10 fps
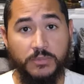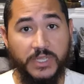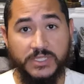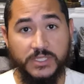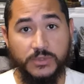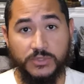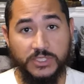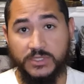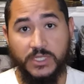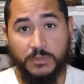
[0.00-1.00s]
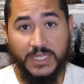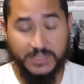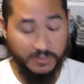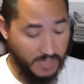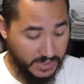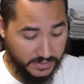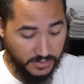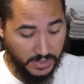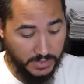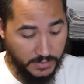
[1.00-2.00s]
Basically, it was just in a plastic bag.
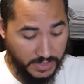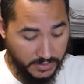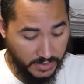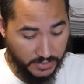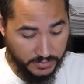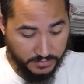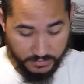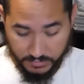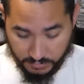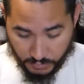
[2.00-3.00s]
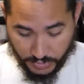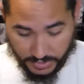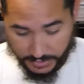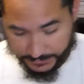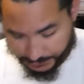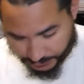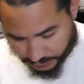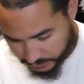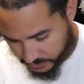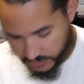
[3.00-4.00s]
So I thought that was pretty good.
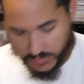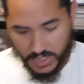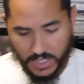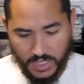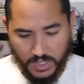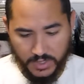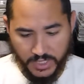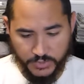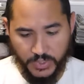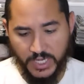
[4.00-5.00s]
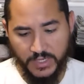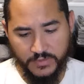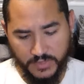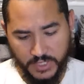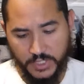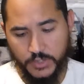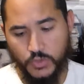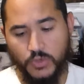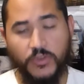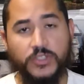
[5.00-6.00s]
Next we have
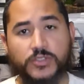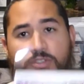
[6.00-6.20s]
New Avengers